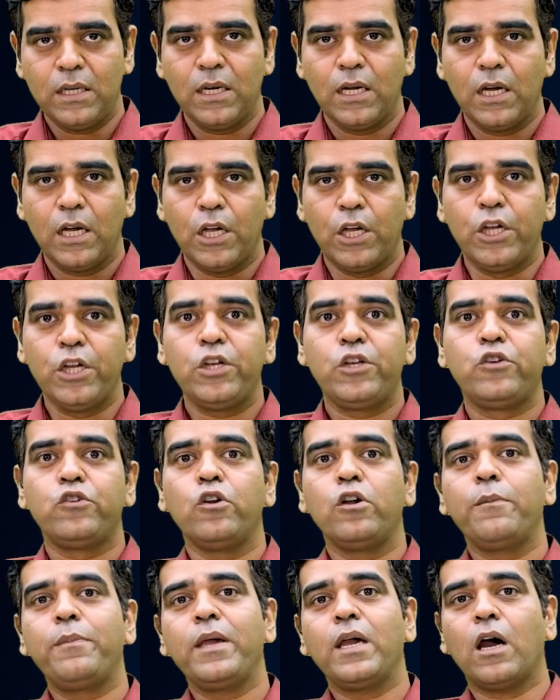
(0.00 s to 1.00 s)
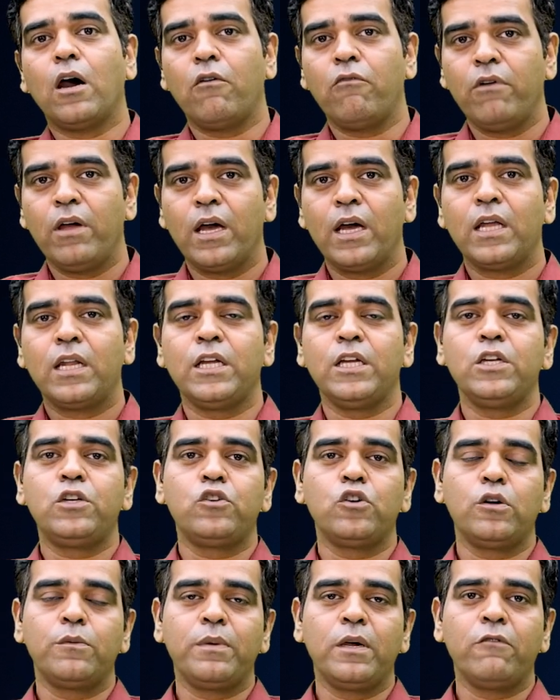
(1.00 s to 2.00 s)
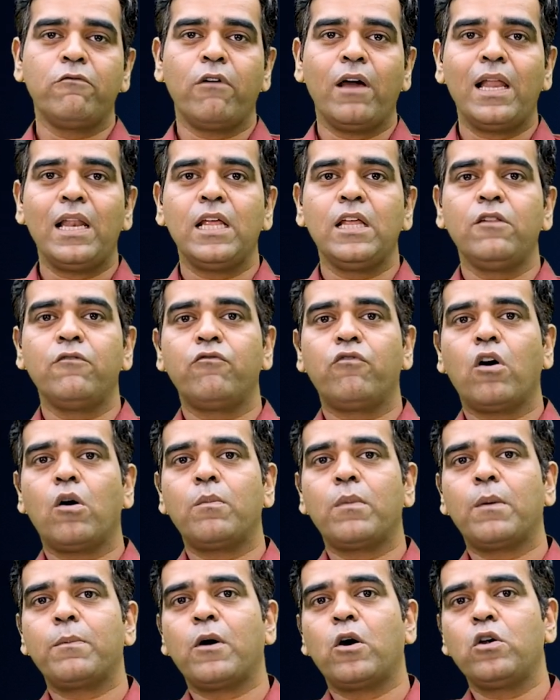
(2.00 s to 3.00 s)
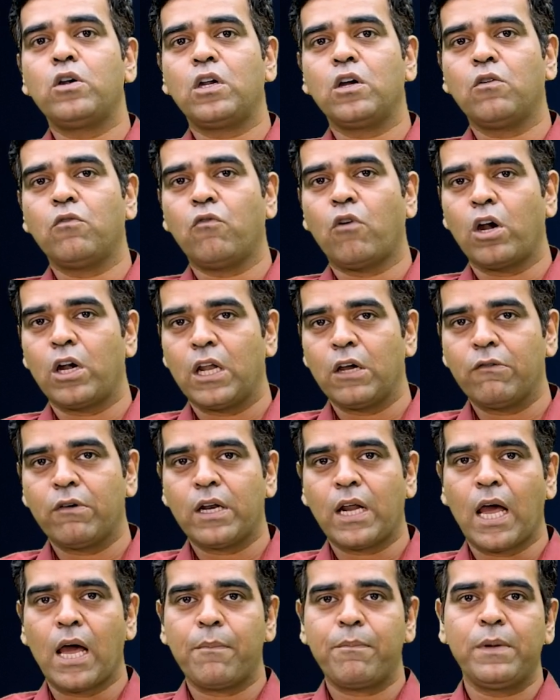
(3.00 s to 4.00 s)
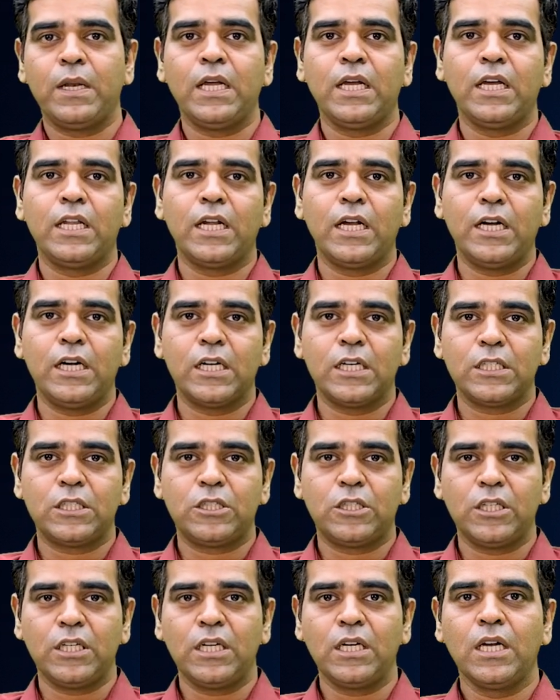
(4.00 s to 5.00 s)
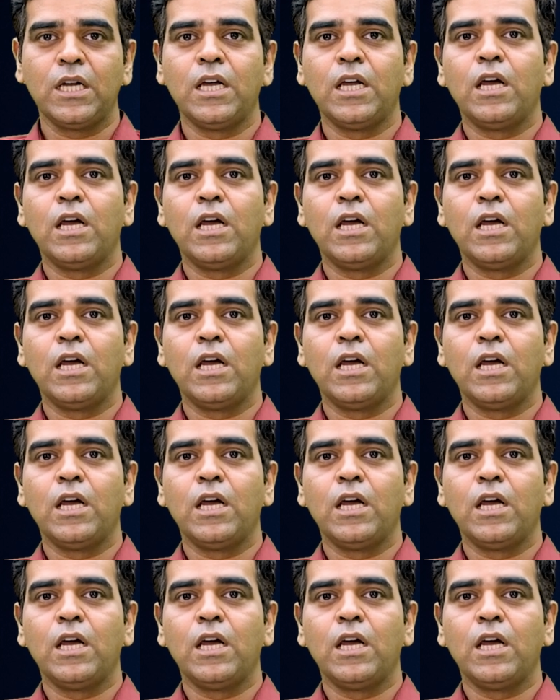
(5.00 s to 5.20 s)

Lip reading: he should be aware, he should be well informed about whatever happening in the industry.